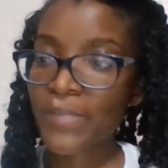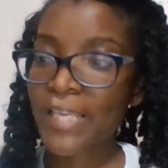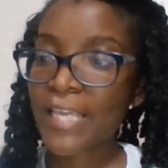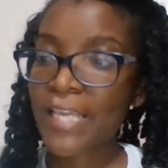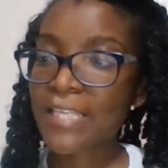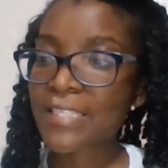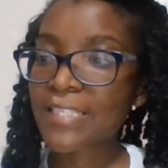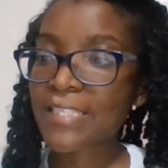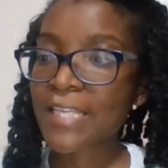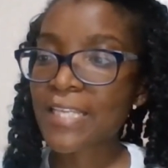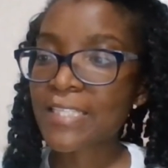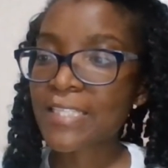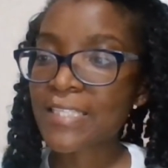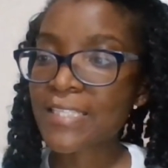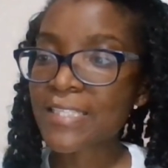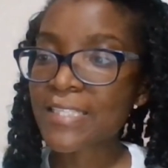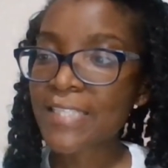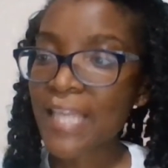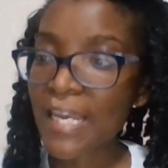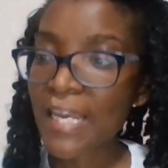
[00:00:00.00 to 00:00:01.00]
it says,
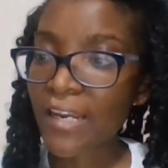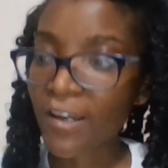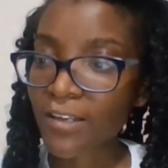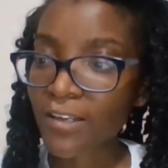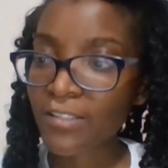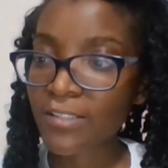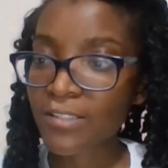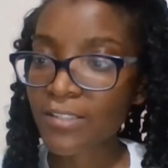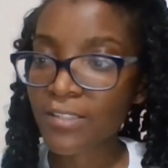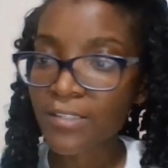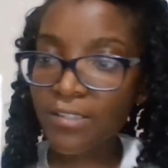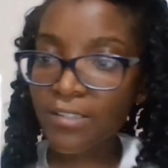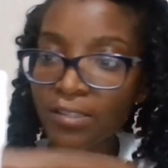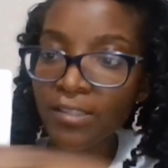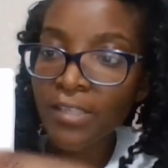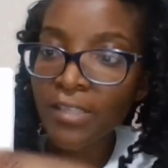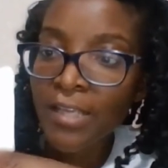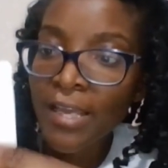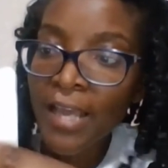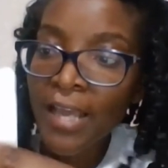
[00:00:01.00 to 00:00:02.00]
tell us
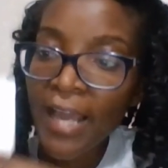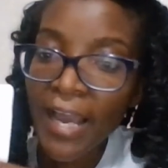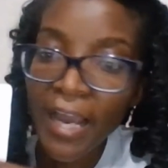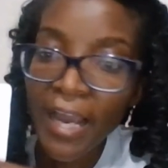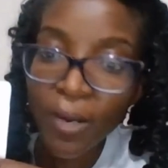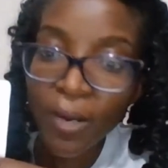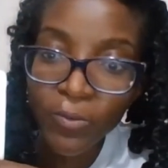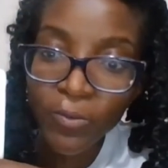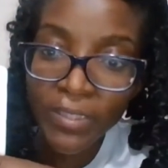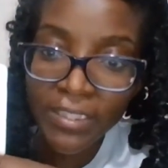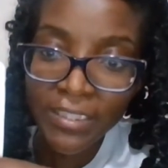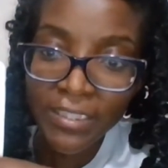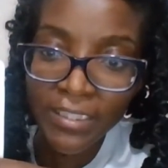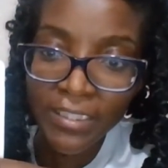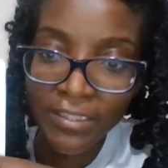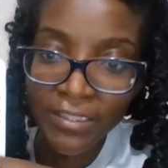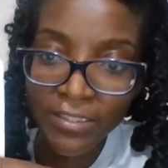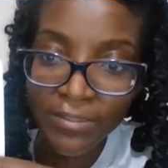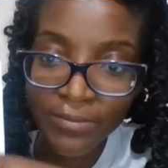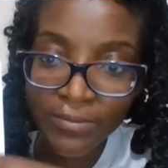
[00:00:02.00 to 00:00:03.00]
how we
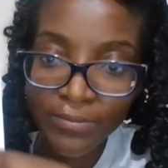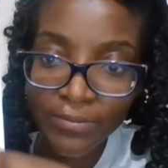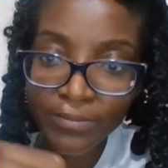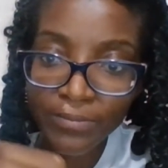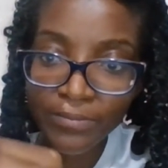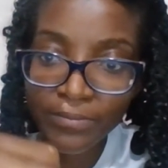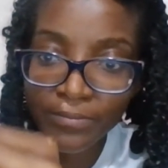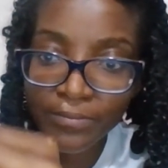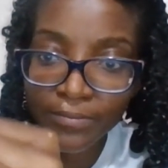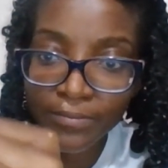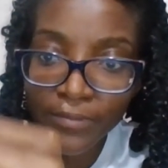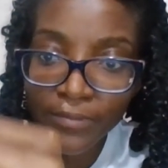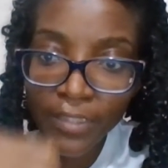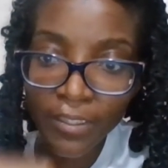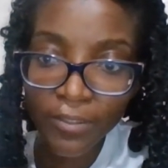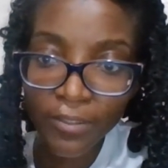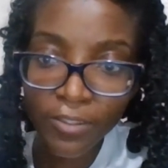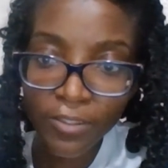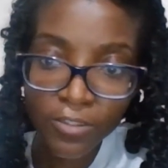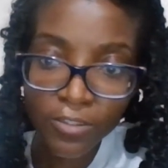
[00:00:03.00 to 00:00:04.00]
did.
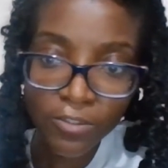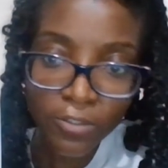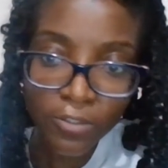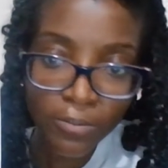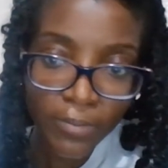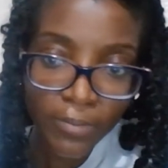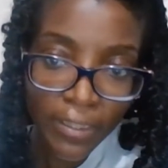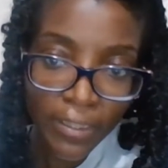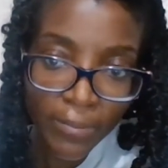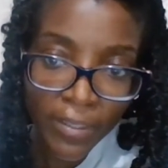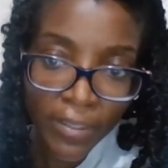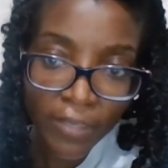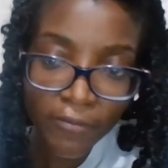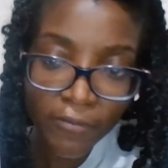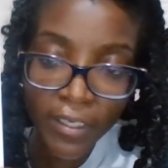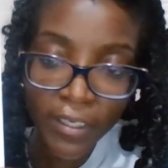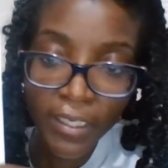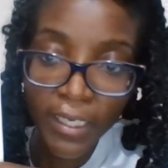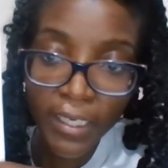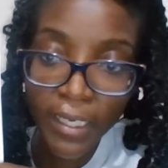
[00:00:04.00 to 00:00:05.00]
I'm going to zoom in a bit if
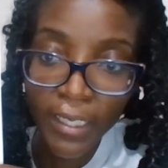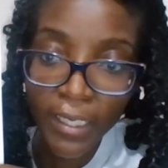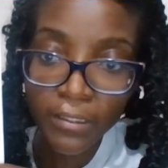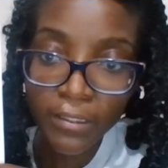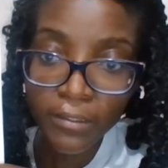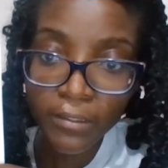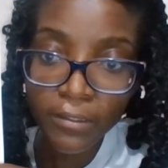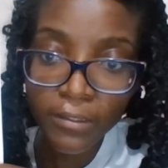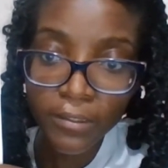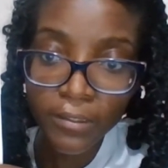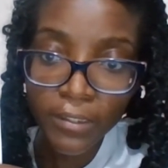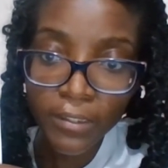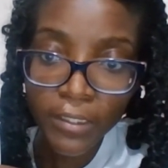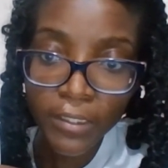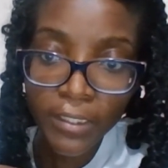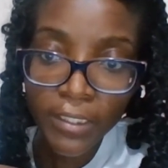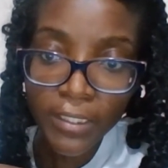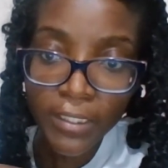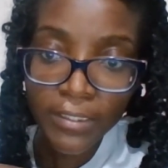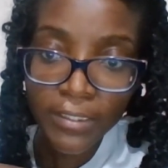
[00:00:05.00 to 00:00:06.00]
I can.
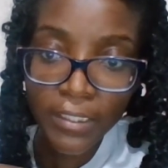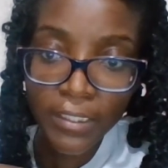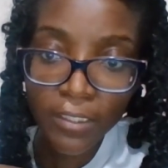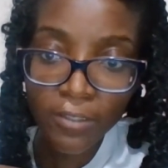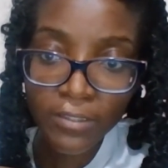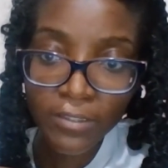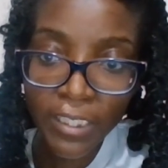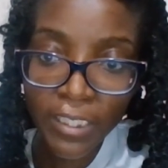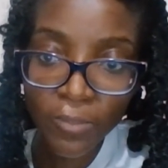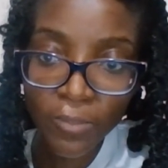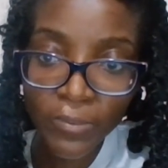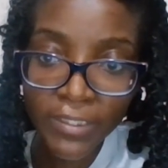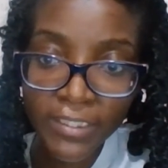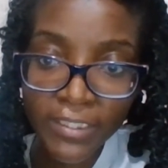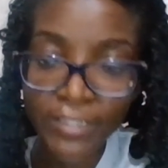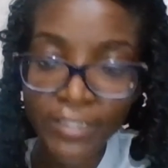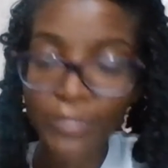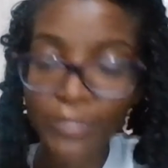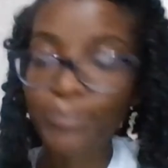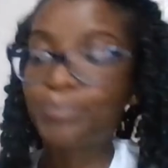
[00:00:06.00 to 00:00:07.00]
Tell us how we
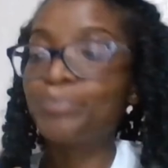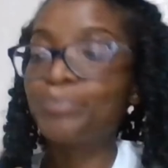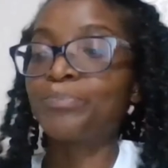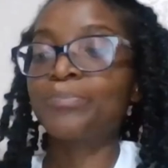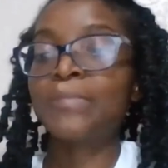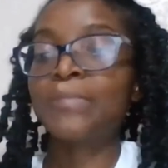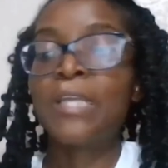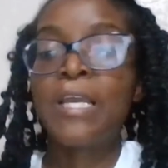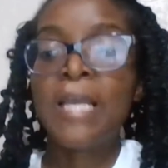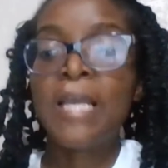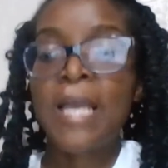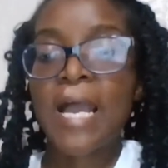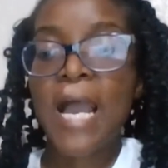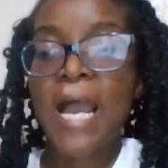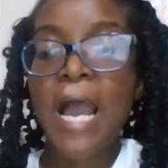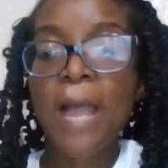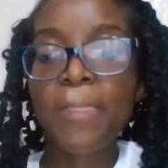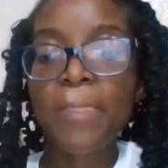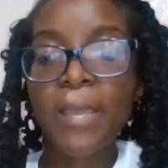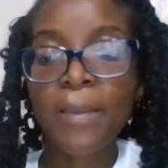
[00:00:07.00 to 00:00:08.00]
did.
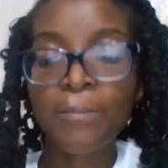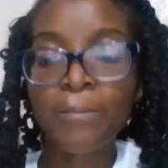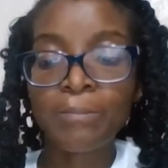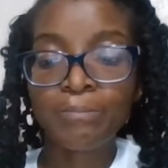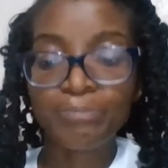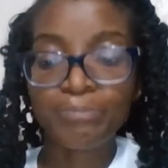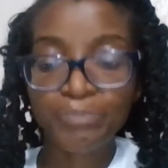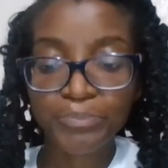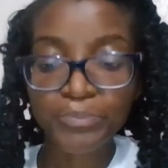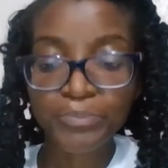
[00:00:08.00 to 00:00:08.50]
And then